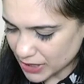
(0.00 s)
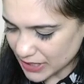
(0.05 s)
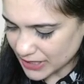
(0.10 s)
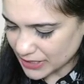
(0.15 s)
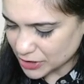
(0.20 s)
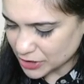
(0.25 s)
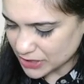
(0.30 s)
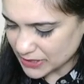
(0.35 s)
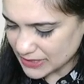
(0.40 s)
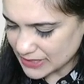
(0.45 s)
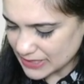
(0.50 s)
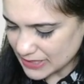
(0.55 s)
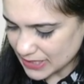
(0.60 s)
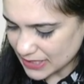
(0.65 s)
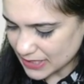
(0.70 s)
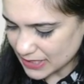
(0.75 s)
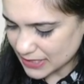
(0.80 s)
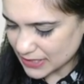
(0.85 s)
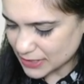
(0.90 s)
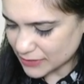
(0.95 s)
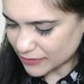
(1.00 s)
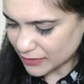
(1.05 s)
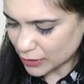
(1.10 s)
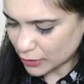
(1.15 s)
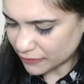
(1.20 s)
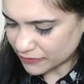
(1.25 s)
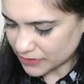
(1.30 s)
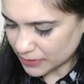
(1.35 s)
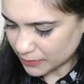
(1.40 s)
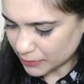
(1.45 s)
agency is one of
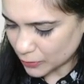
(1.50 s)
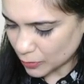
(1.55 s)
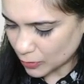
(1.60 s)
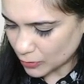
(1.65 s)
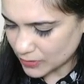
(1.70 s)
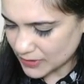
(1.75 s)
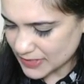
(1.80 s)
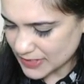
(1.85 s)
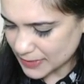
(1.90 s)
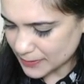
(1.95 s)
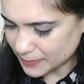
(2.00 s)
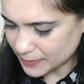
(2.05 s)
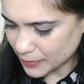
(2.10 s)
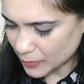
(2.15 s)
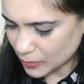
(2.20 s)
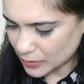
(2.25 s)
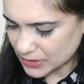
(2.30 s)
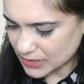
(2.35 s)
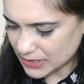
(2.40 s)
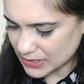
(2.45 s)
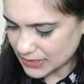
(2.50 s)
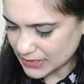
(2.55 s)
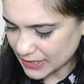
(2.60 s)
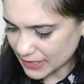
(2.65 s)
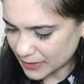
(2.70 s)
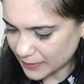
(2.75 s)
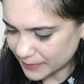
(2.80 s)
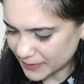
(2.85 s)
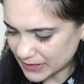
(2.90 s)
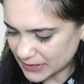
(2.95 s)
the most important
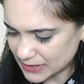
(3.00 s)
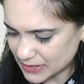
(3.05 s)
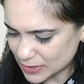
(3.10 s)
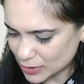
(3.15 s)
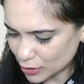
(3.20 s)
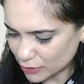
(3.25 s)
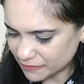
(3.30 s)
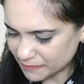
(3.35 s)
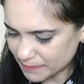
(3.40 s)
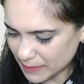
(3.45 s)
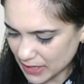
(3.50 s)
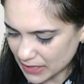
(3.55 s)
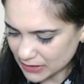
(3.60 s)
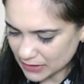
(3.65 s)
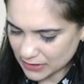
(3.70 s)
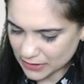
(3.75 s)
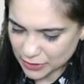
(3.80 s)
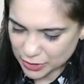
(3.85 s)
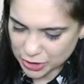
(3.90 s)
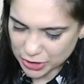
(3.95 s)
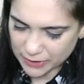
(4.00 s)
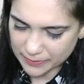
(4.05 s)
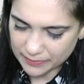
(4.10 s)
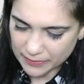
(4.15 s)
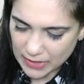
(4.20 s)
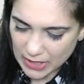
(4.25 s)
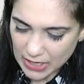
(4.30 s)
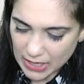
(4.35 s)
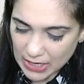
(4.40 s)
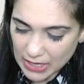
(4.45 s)
elements of partnership.
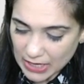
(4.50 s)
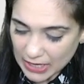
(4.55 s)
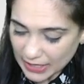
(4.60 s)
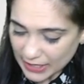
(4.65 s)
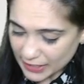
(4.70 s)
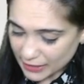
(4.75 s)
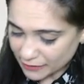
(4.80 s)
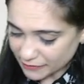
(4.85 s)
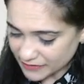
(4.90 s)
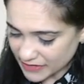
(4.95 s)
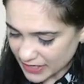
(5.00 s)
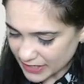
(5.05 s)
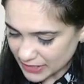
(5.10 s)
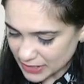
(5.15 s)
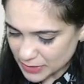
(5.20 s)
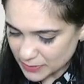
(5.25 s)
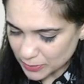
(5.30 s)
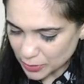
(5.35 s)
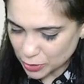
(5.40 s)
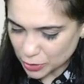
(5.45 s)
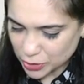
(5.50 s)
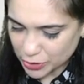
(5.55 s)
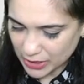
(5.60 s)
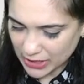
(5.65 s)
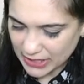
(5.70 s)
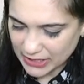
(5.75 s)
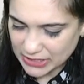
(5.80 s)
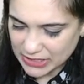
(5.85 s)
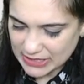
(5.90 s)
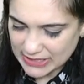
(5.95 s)
If there is mutual
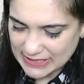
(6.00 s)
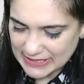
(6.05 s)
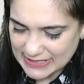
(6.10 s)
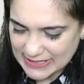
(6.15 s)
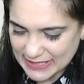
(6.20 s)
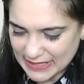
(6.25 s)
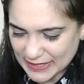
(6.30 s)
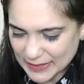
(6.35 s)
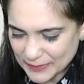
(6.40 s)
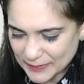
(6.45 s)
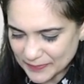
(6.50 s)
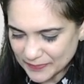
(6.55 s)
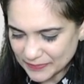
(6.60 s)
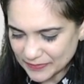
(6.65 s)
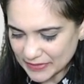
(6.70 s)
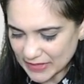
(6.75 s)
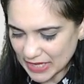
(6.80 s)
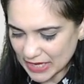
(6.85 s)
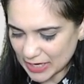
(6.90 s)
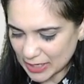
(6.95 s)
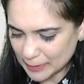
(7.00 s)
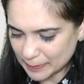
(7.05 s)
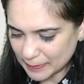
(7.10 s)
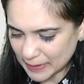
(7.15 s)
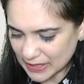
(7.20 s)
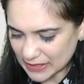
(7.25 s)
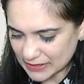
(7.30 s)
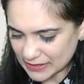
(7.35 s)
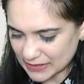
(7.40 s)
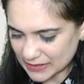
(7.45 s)
agency, they are
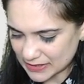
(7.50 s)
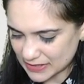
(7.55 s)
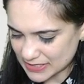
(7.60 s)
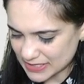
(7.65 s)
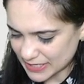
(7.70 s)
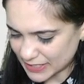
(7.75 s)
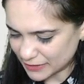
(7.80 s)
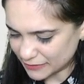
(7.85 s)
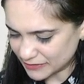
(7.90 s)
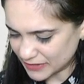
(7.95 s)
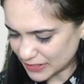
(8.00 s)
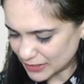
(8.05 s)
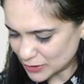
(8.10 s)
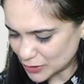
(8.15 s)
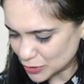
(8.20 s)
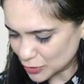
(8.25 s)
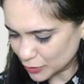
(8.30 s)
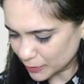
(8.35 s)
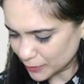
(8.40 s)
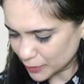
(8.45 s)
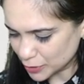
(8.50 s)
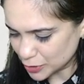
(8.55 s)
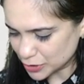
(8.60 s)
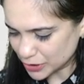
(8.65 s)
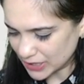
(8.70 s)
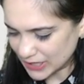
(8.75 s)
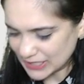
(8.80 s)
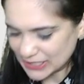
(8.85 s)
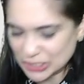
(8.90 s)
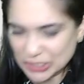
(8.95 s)
partners. And if there is no mutual
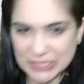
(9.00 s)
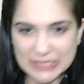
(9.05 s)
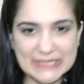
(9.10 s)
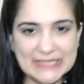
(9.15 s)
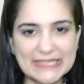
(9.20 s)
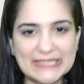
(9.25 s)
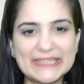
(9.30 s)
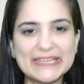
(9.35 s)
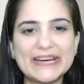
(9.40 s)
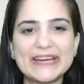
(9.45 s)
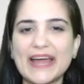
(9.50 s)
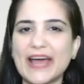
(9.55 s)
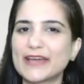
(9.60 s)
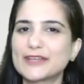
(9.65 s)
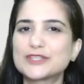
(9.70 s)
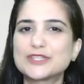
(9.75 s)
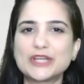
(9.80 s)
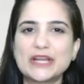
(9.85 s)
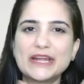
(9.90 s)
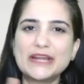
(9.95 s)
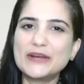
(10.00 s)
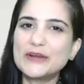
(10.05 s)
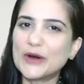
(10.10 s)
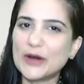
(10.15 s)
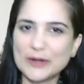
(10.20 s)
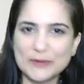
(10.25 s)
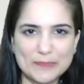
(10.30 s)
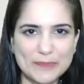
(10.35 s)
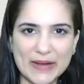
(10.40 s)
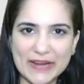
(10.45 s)
agency, they are actually
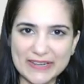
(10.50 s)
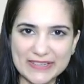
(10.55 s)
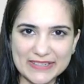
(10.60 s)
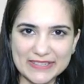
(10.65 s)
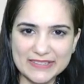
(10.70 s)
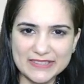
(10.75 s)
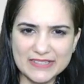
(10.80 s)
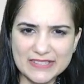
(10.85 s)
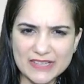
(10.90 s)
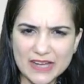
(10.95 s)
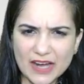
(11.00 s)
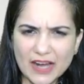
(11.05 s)
not partners.